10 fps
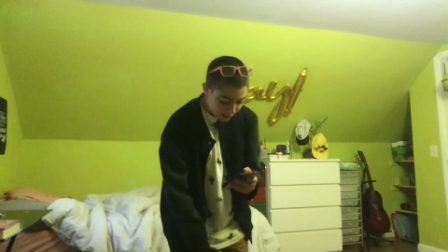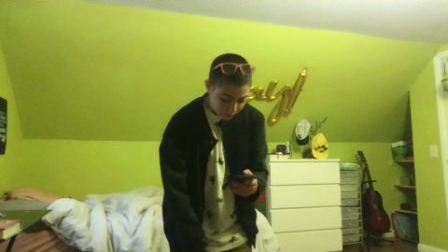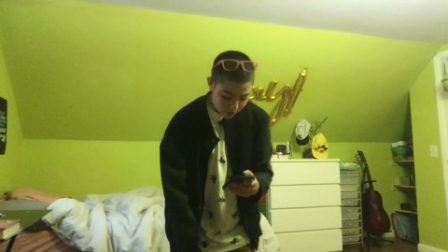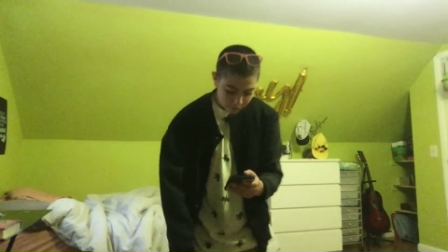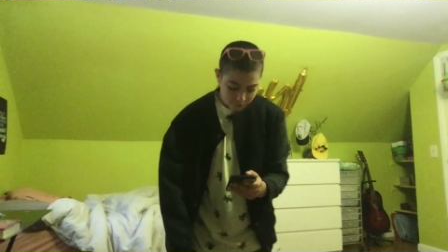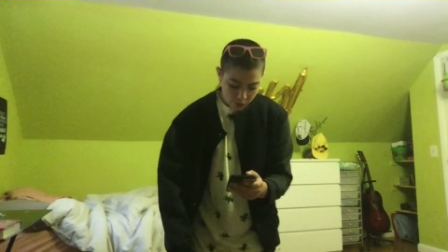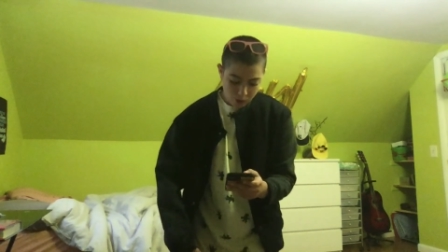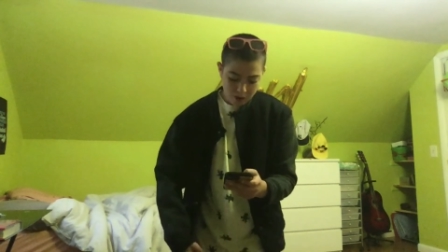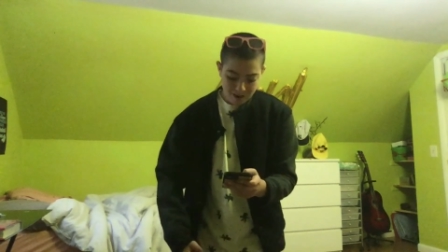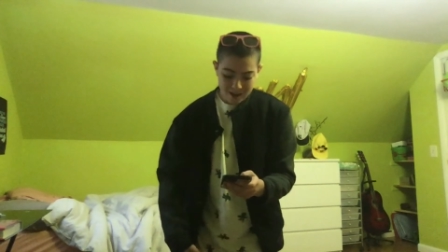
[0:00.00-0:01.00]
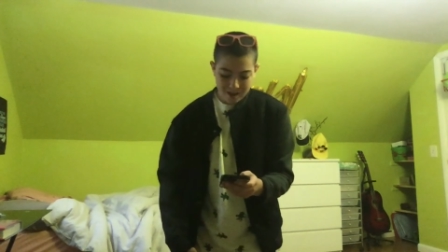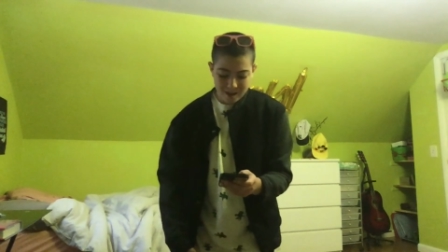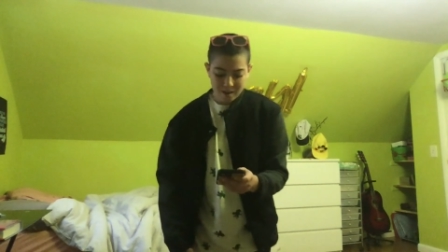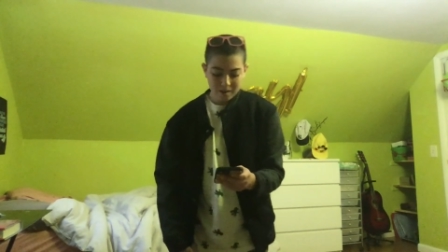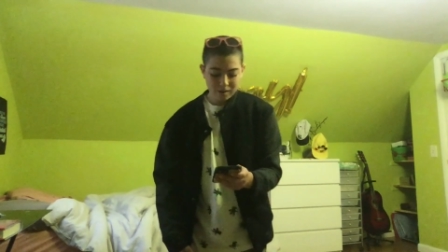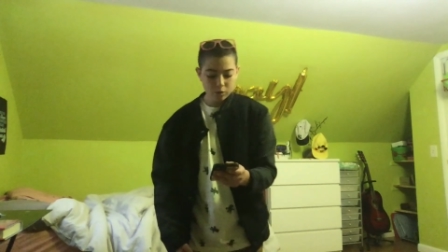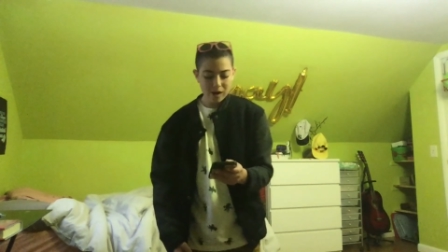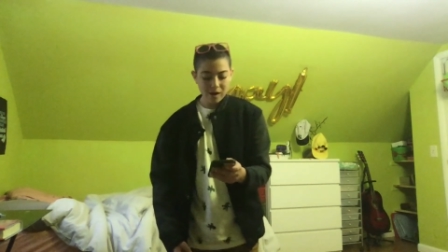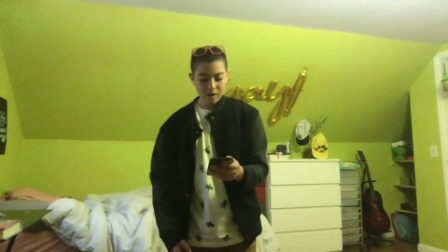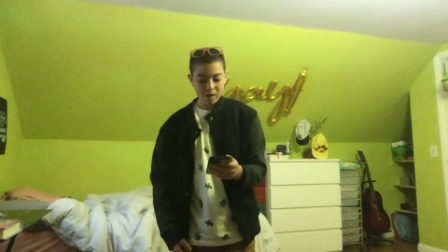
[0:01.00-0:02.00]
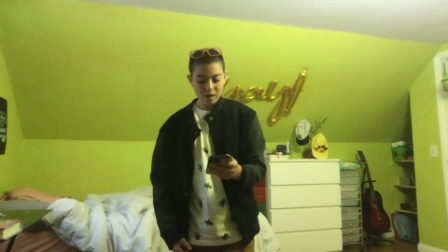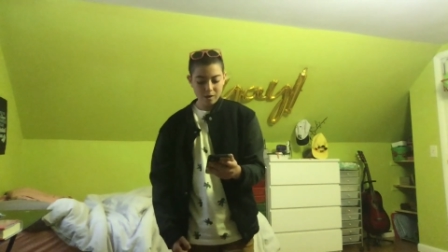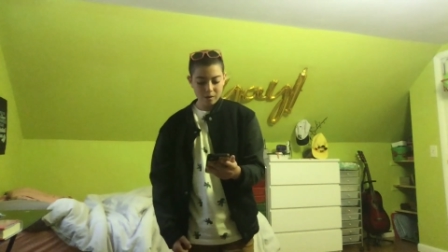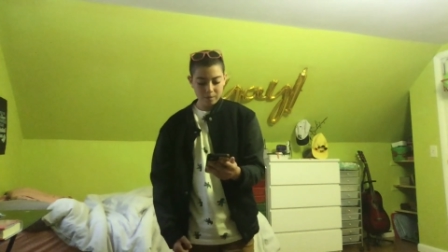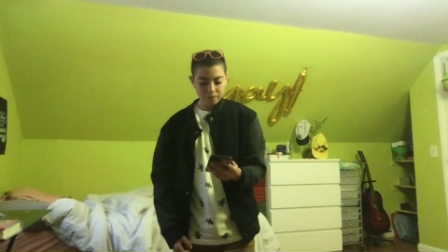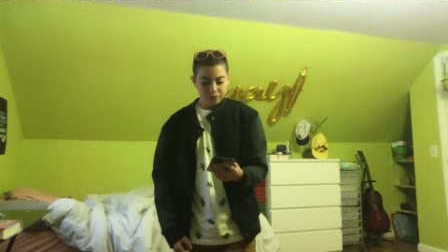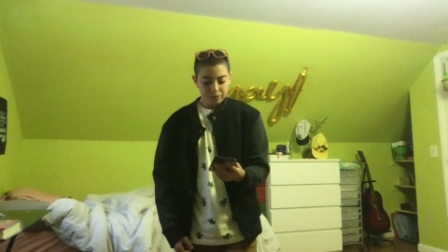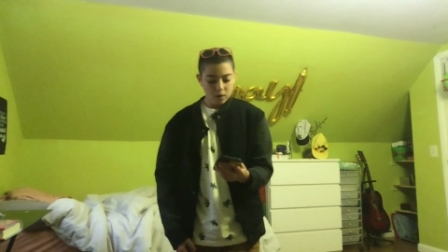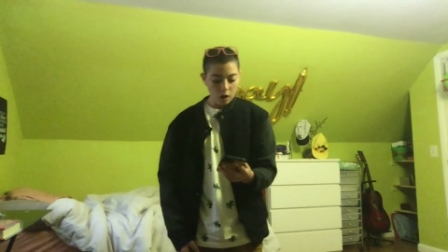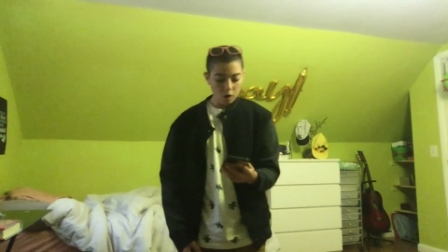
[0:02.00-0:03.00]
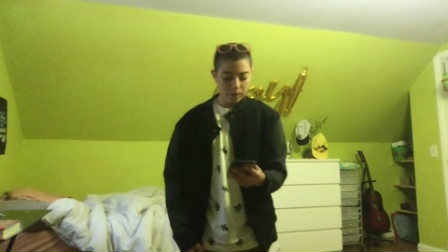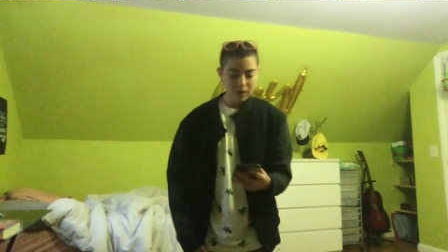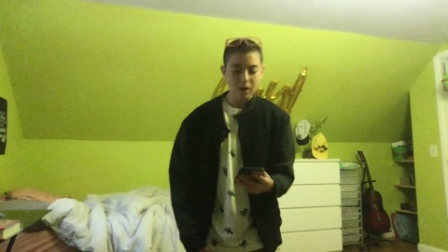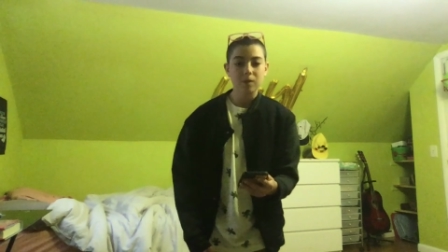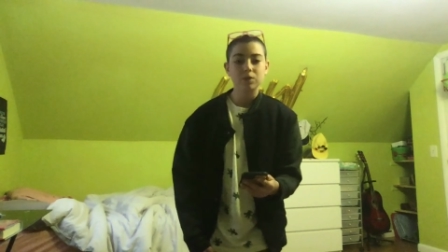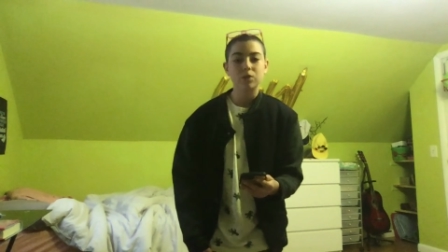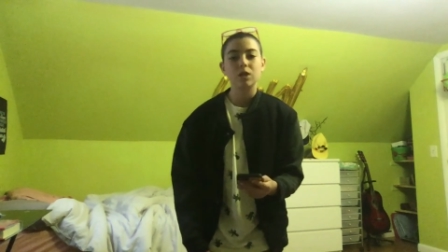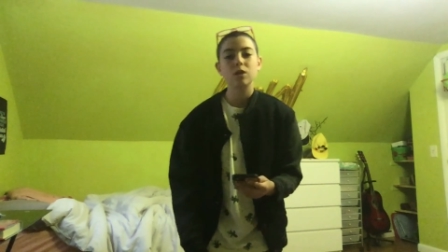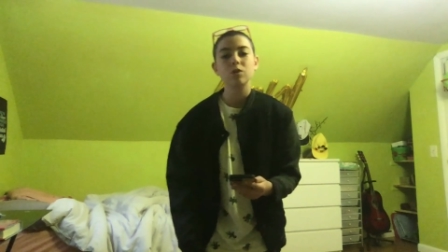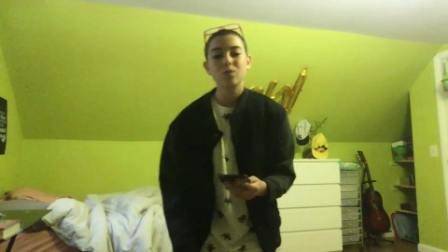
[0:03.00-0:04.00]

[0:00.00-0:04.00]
But if you want loved where open arms greet you